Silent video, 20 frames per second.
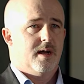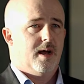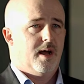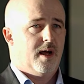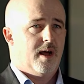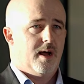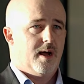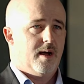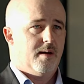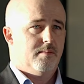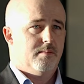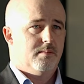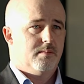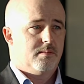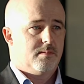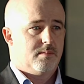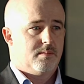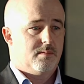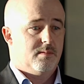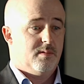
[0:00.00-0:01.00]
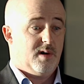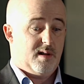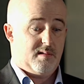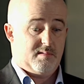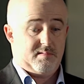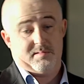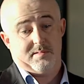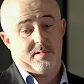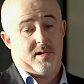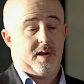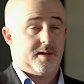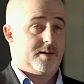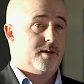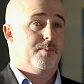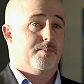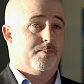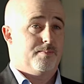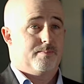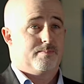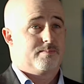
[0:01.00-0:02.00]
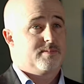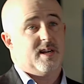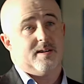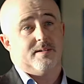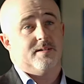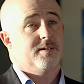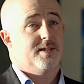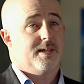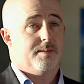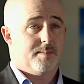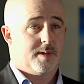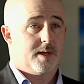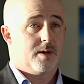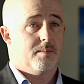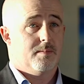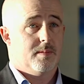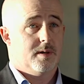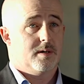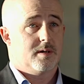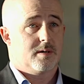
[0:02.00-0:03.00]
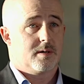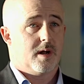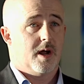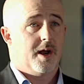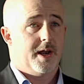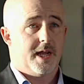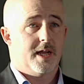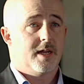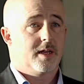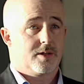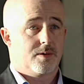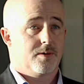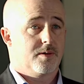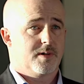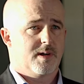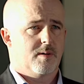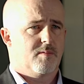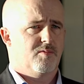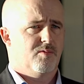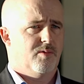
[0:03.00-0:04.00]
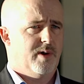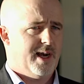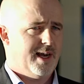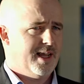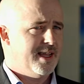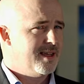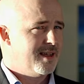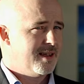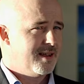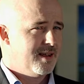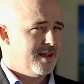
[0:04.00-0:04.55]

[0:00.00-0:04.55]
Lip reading: well, I could go and do something on murder. And he sort of said, really?